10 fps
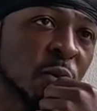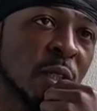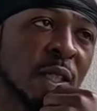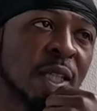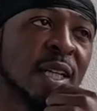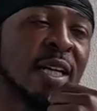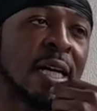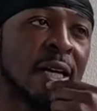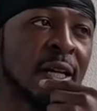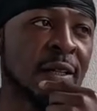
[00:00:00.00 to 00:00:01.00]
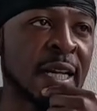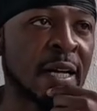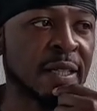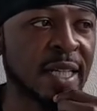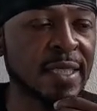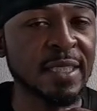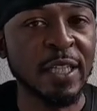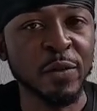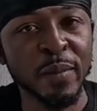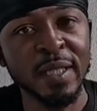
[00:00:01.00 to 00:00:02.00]
Well, nowadays it's
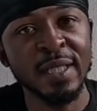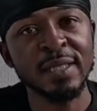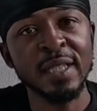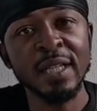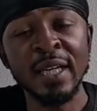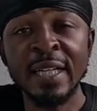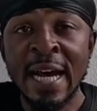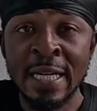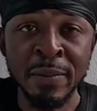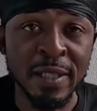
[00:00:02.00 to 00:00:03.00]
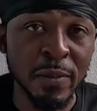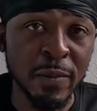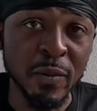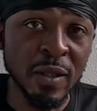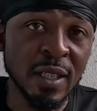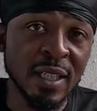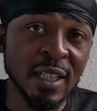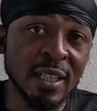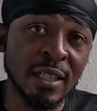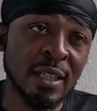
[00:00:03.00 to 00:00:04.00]
different because economies, people,
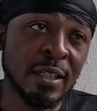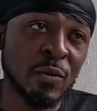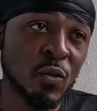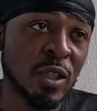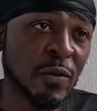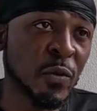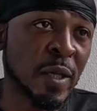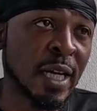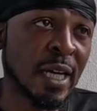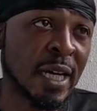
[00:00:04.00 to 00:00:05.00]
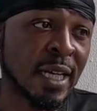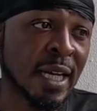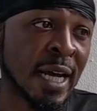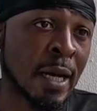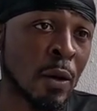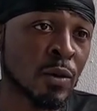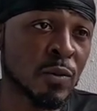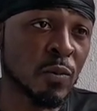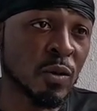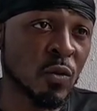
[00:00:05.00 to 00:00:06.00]
we come from, I was
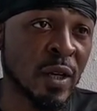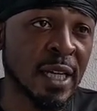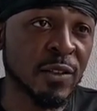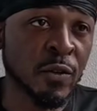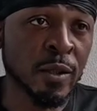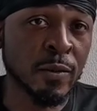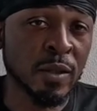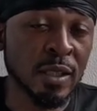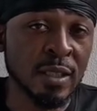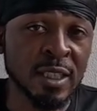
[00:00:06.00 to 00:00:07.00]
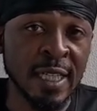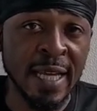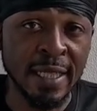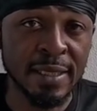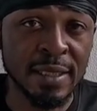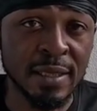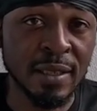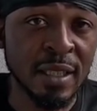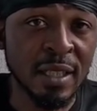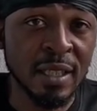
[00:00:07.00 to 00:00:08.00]
raised from the Gen X,
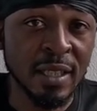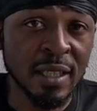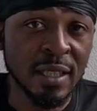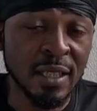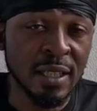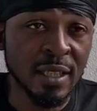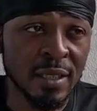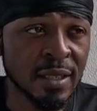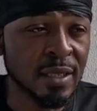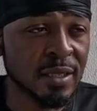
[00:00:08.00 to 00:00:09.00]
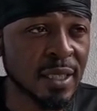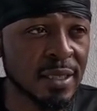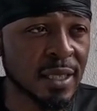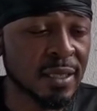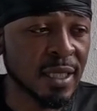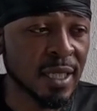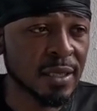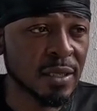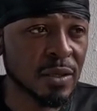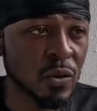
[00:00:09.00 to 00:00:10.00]
I think the Gen
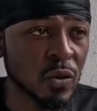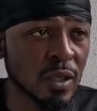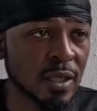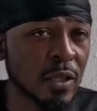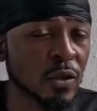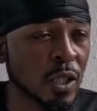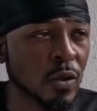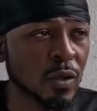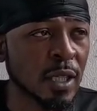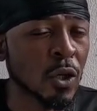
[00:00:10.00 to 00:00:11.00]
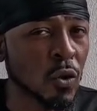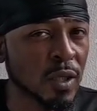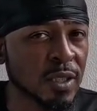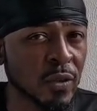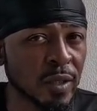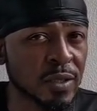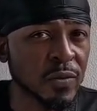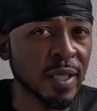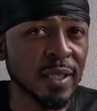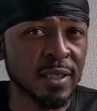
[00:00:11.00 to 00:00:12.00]
X is, they're the older generation,
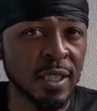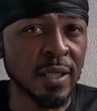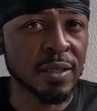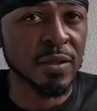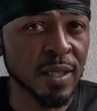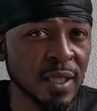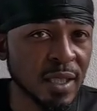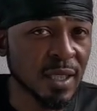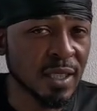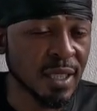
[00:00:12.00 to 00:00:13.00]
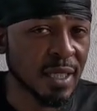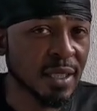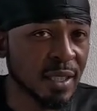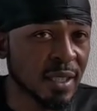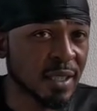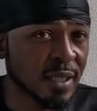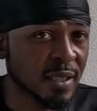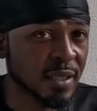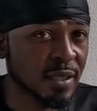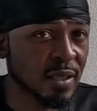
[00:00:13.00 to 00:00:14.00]
right? The Gen X. Yeah, think they are
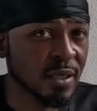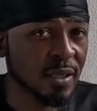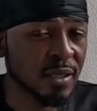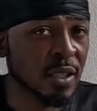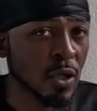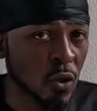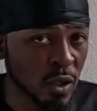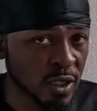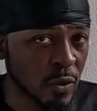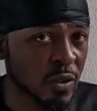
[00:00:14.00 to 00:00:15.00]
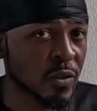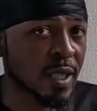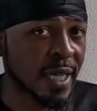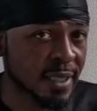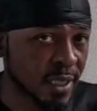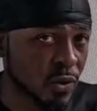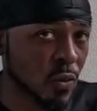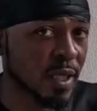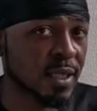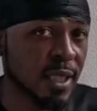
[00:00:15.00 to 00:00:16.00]
Gen X. The older generation, the
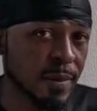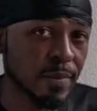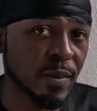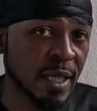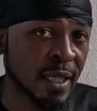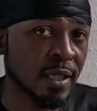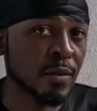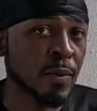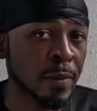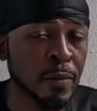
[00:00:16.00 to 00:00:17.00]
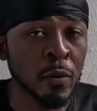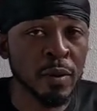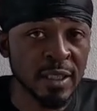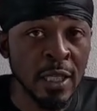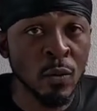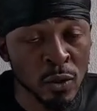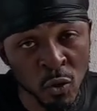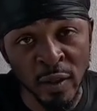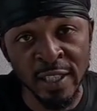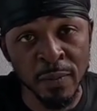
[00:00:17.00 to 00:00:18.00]
1920s and them, and the baby boomers. They're the ones
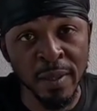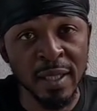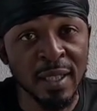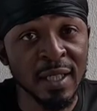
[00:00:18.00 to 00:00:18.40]
who raised me.